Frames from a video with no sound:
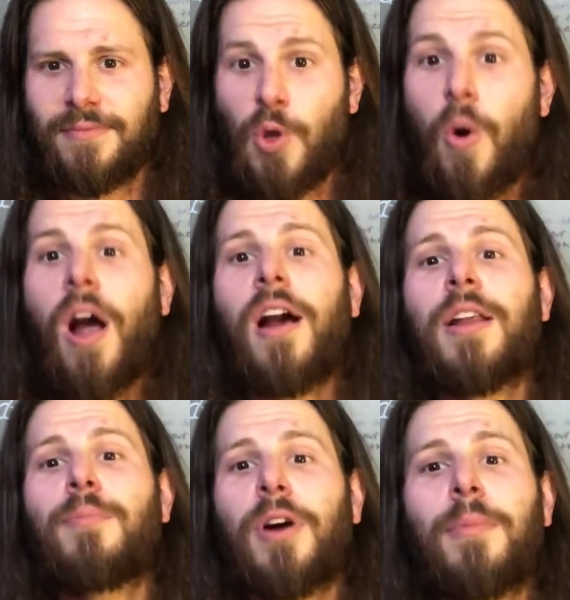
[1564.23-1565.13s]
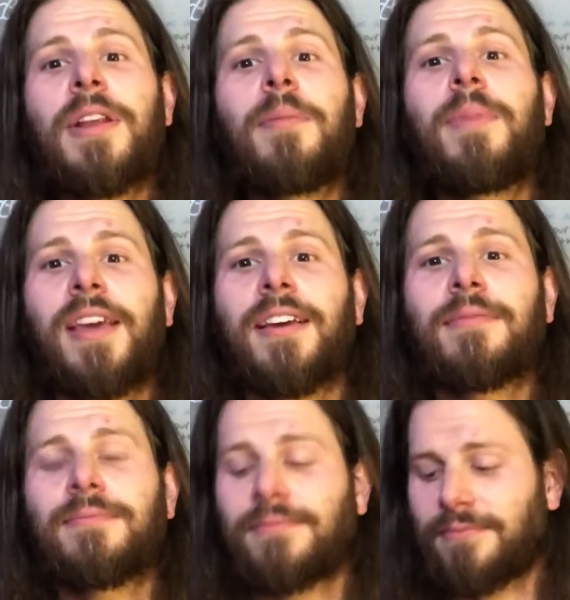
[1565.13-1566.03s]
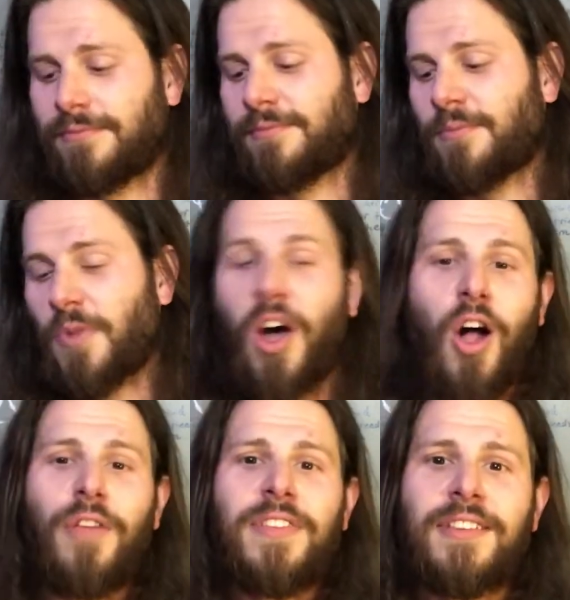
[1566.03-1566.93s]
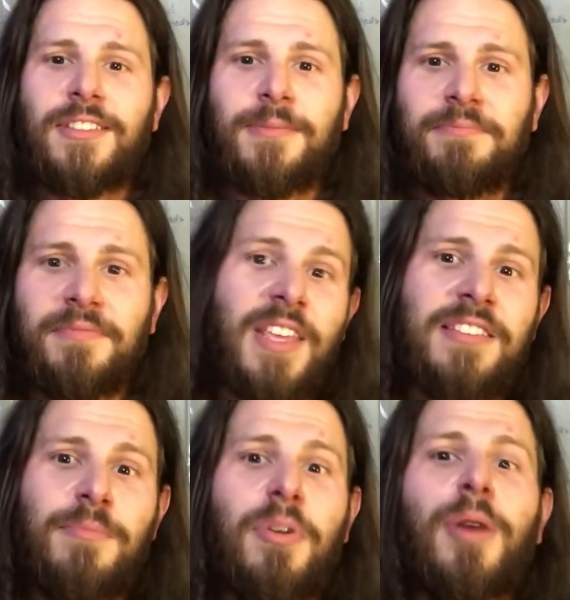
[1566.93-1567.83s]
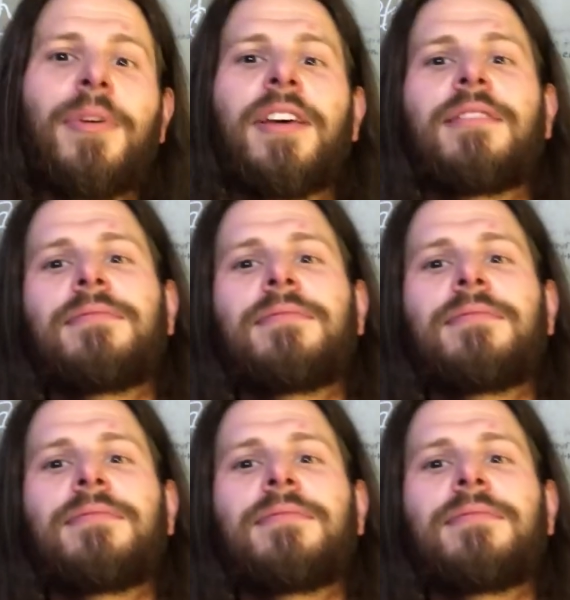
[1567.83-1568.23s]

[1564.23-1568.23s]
You are an impermanent being. All of this, it's impermanent.